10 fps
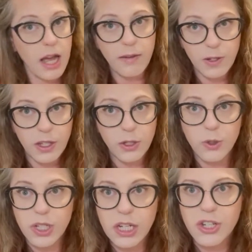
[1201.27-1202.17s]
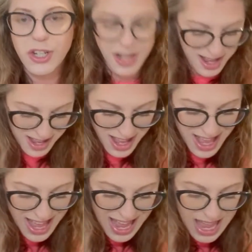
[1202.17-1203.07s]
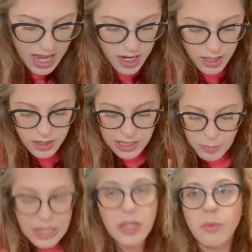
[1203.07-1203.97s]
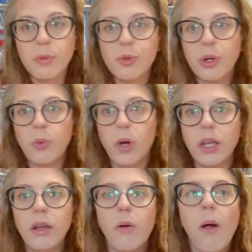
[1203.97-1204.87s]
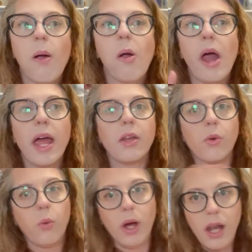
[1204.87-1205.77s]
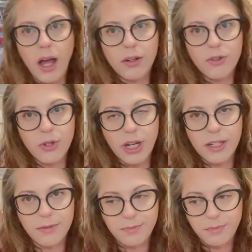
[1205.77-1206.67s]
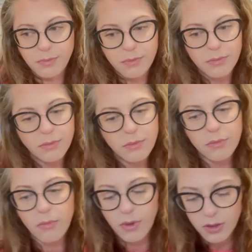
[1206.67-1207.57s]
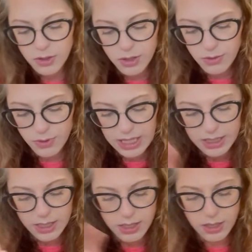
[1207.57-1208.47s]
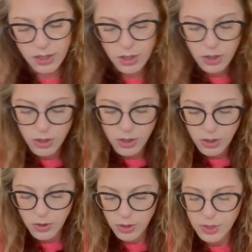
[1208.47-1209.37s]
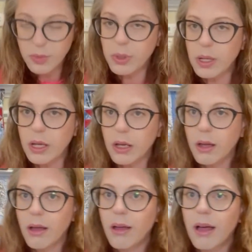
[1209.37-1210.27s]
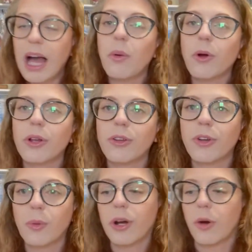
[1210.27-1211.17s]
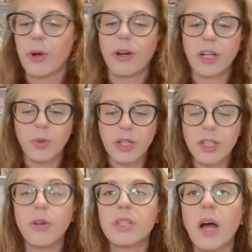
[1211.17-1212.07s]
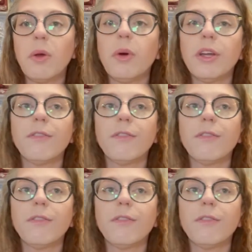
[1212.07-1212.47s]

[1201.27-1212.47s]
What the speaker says: everything you stitch and then pick a number between 1 and 100. So that's going to be how we're going to determine our winner next week. So tell me what your